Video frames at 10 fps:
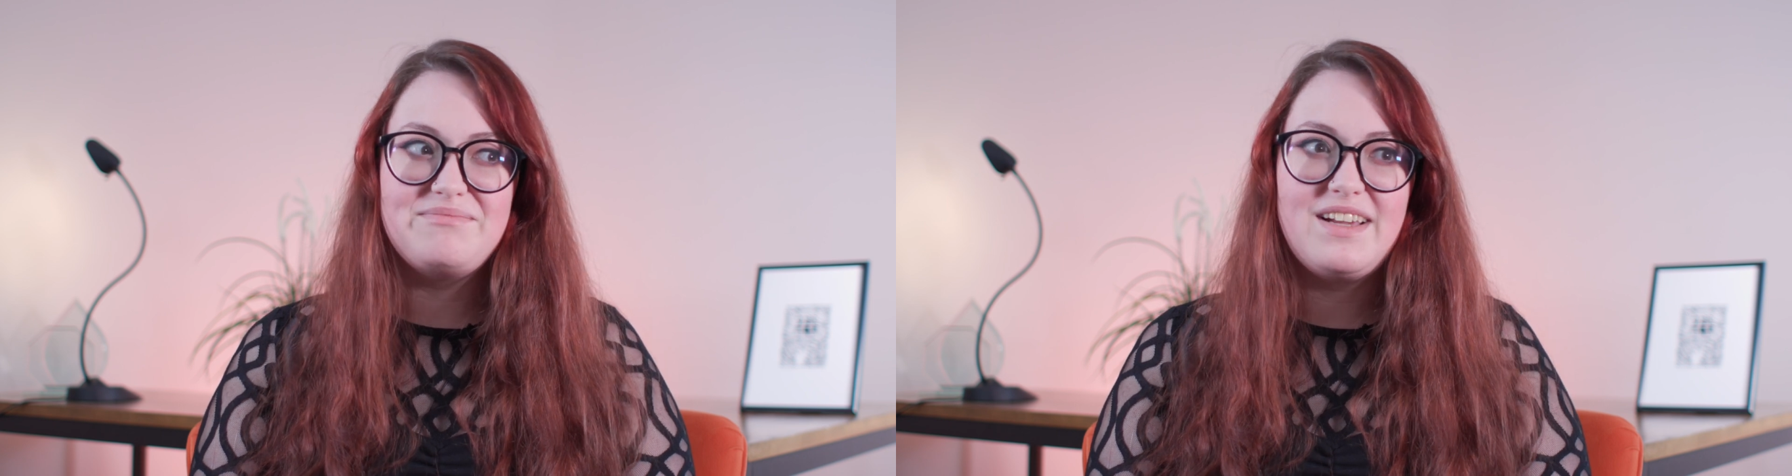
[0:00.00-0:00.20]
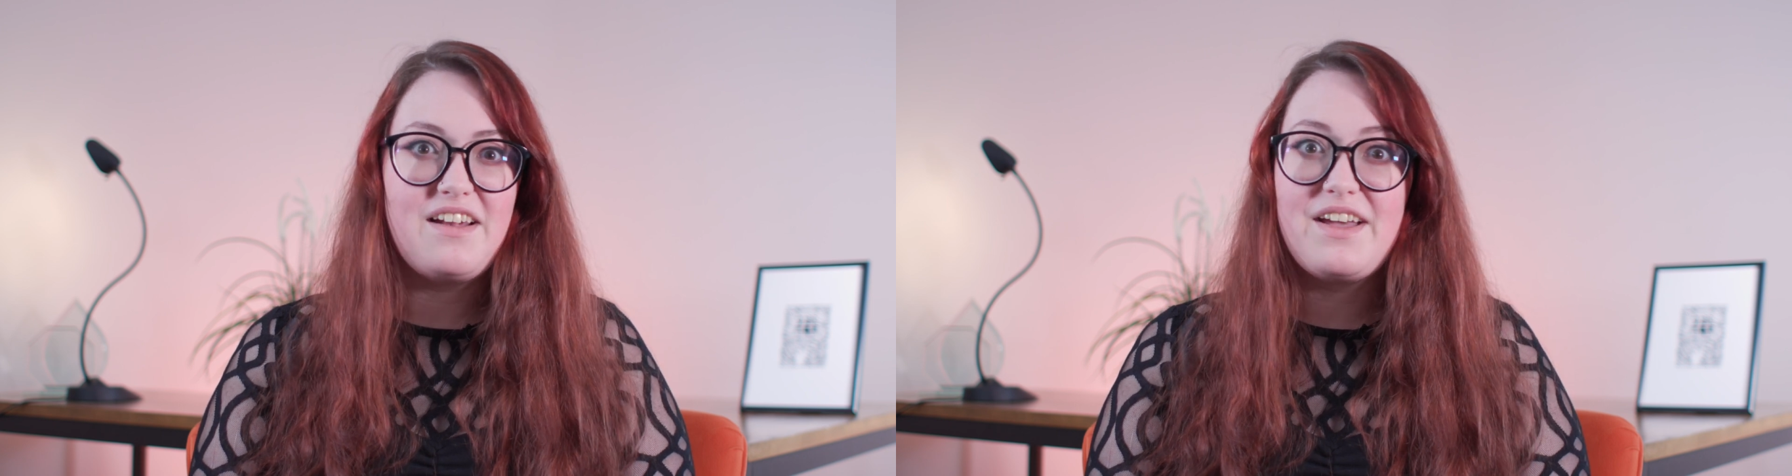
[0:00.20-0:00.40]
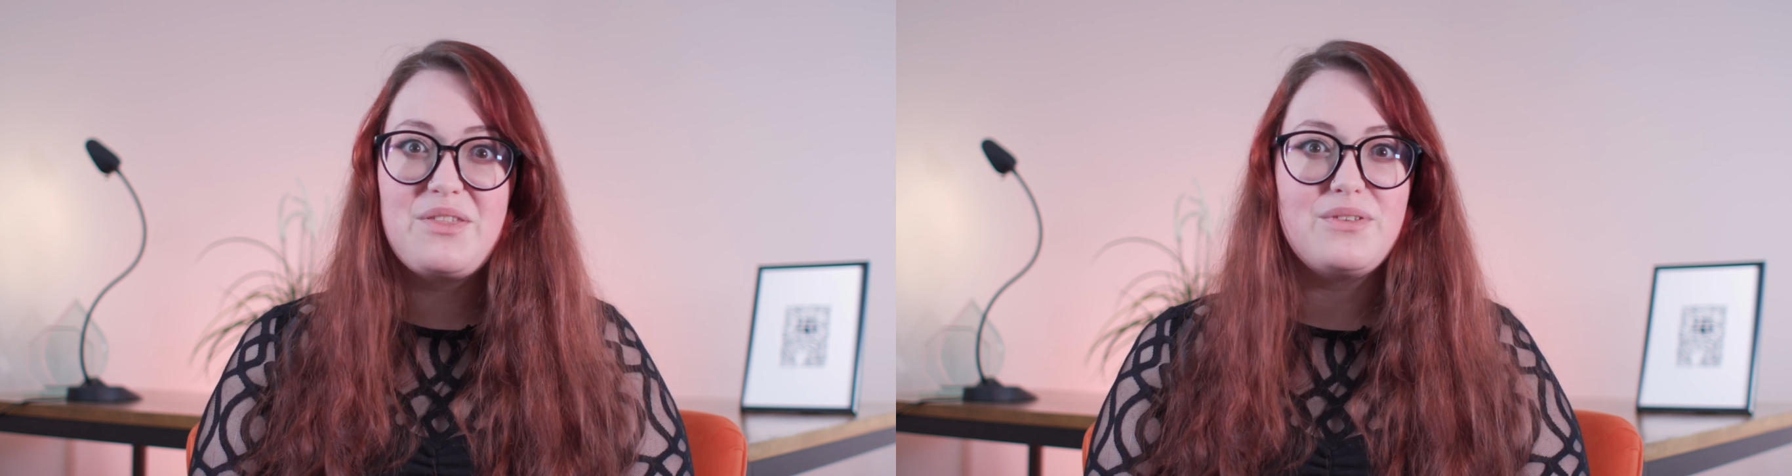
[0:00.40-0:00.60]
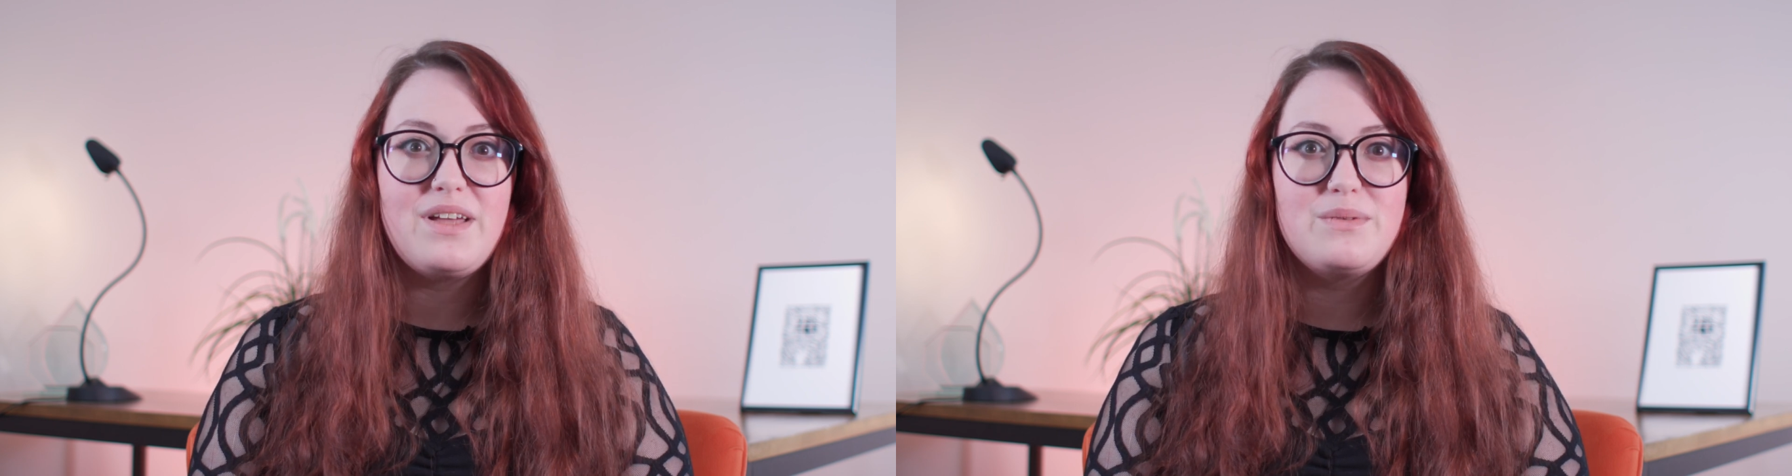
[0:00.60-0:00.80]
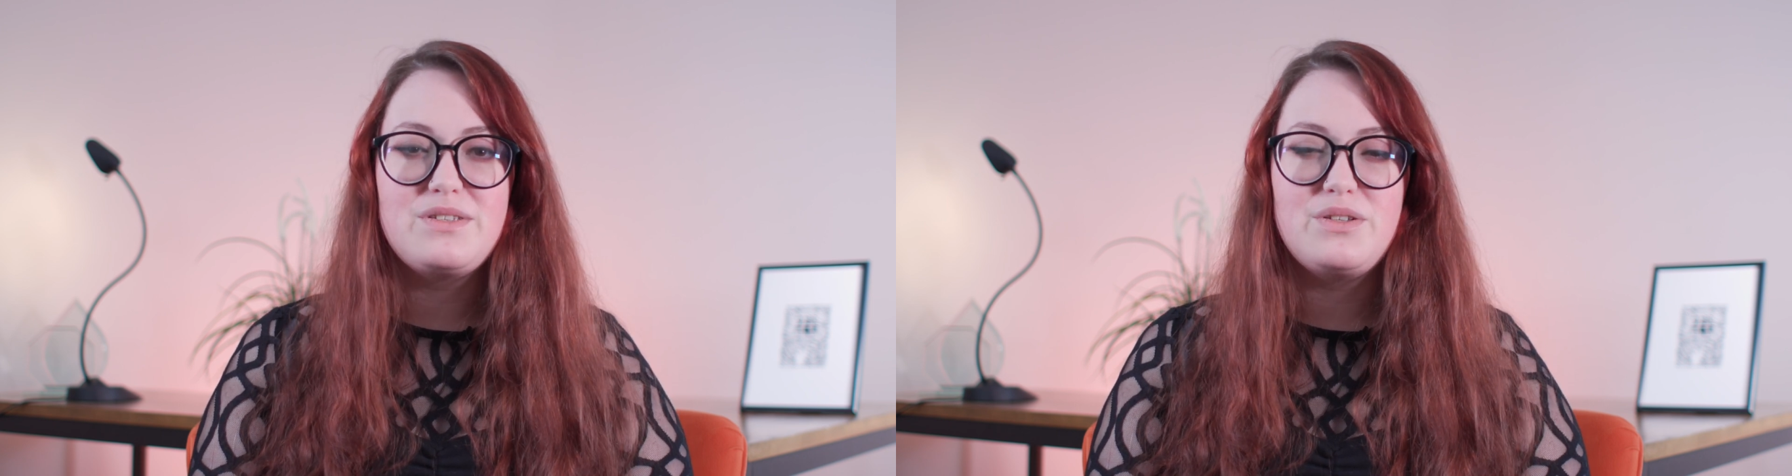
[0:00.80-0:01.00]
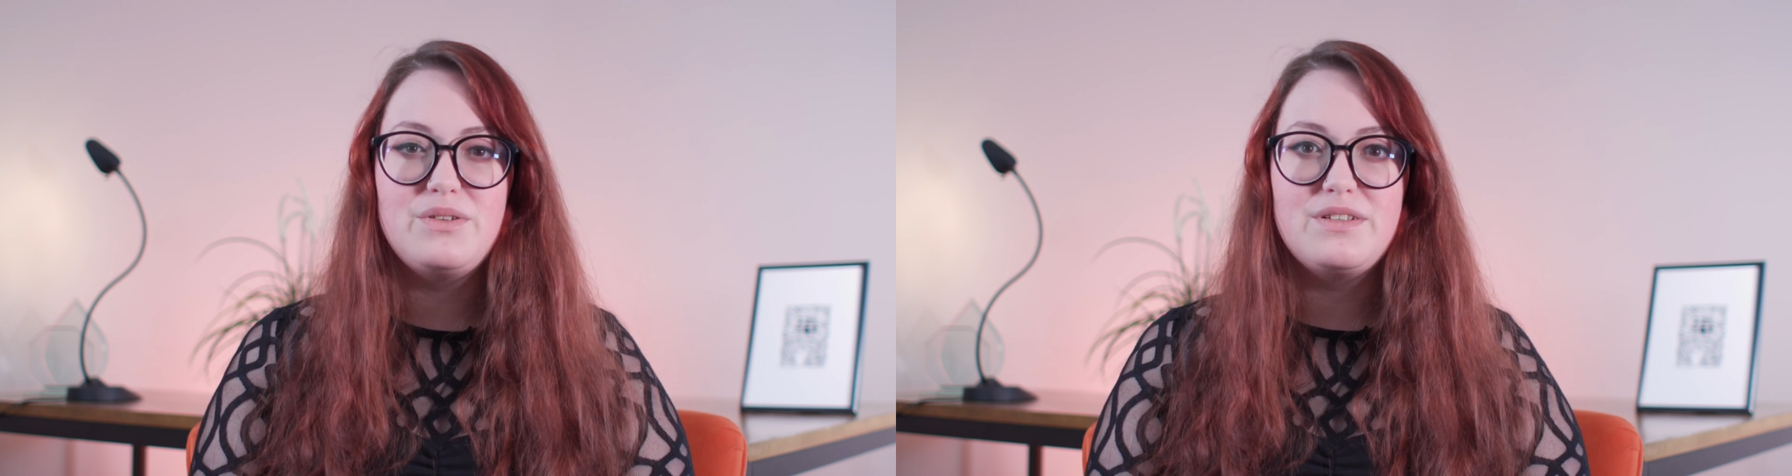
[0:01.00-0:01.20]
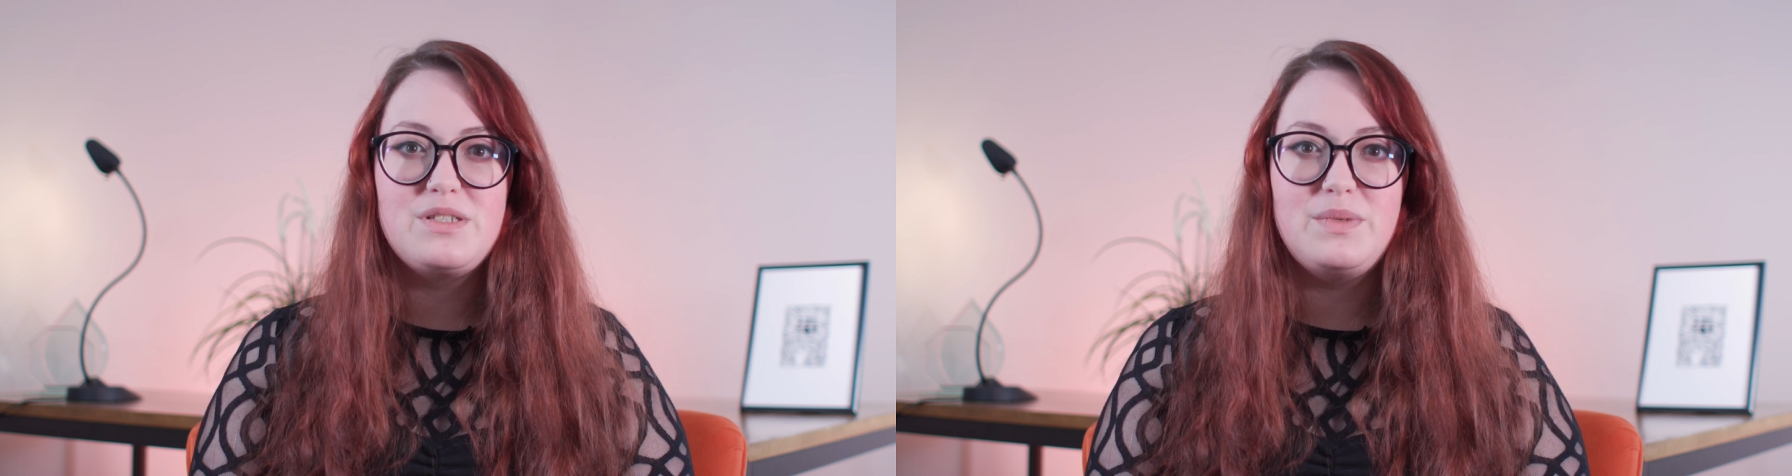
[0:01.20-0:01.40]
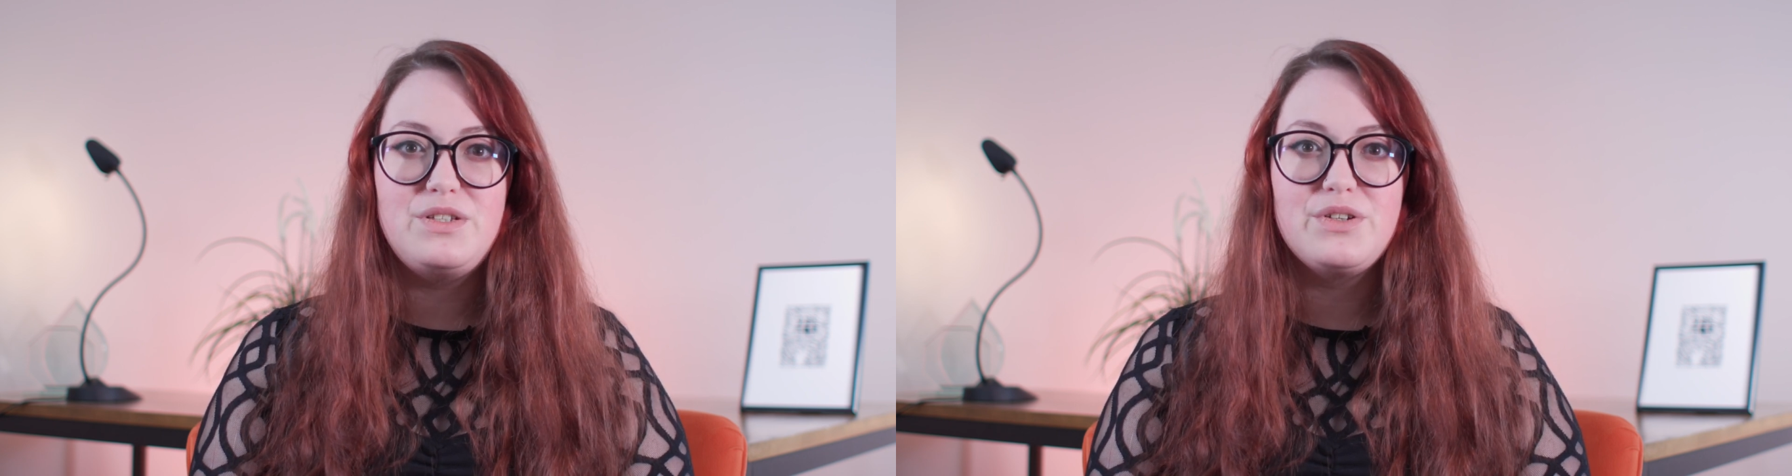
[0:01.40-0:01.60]
And I thought that was too good
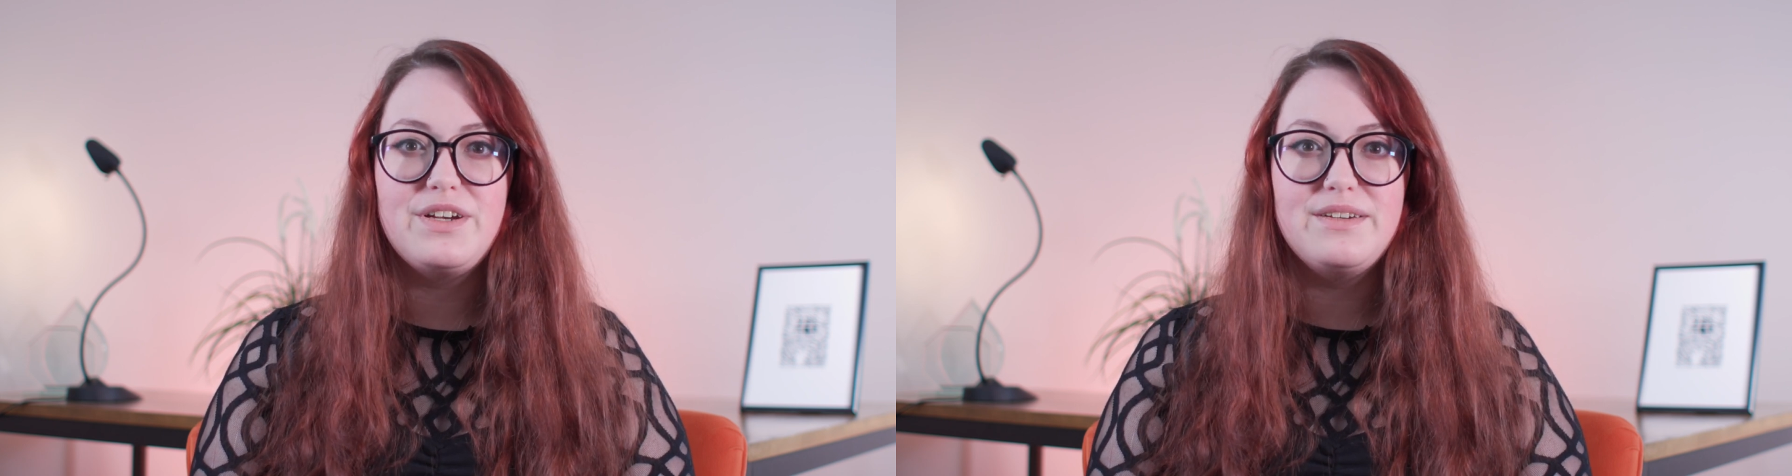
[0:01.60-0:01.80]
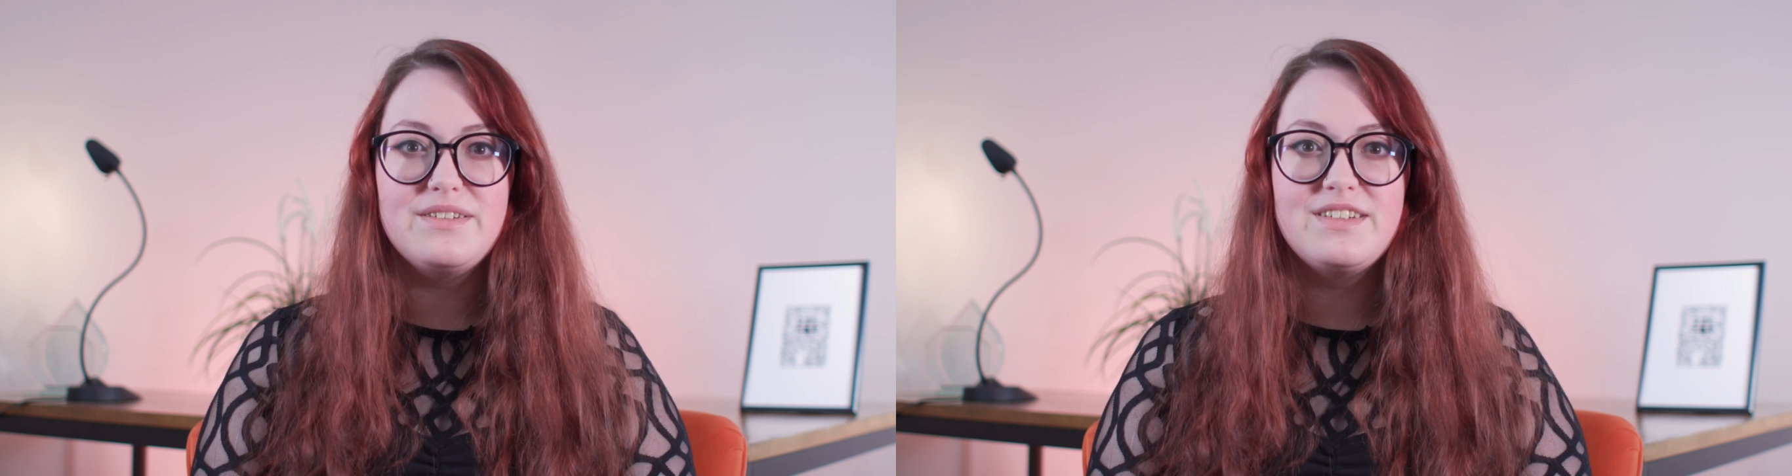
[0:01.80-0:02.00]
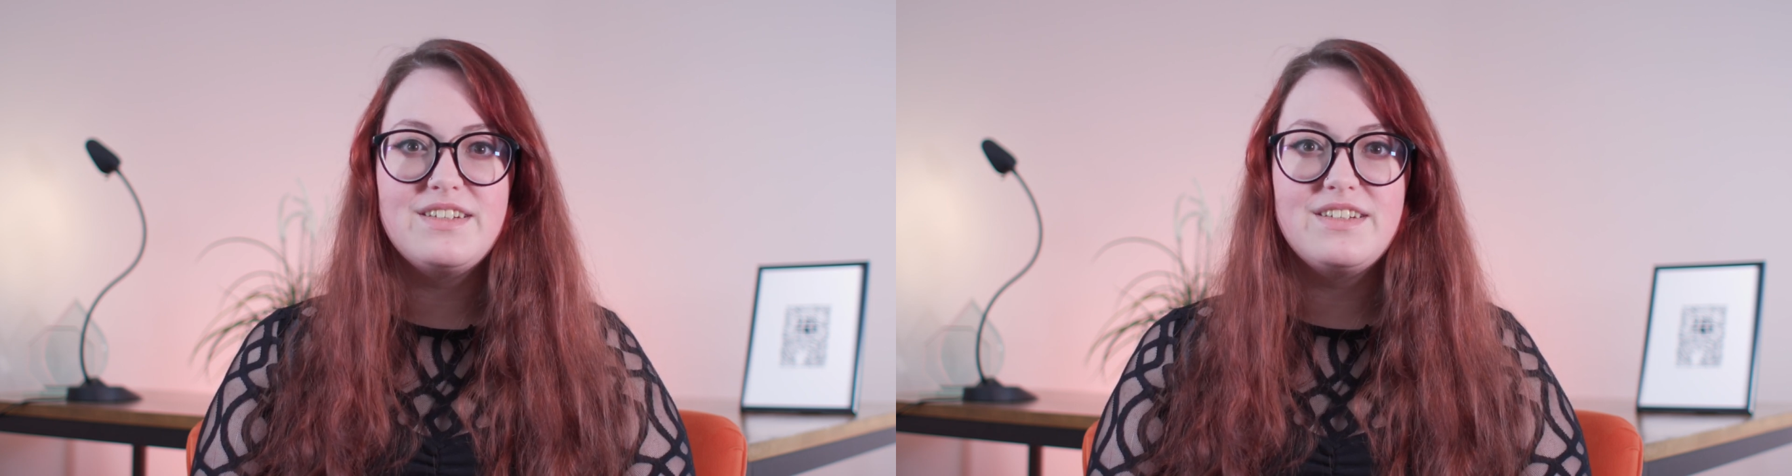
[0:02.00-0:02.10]
to be true.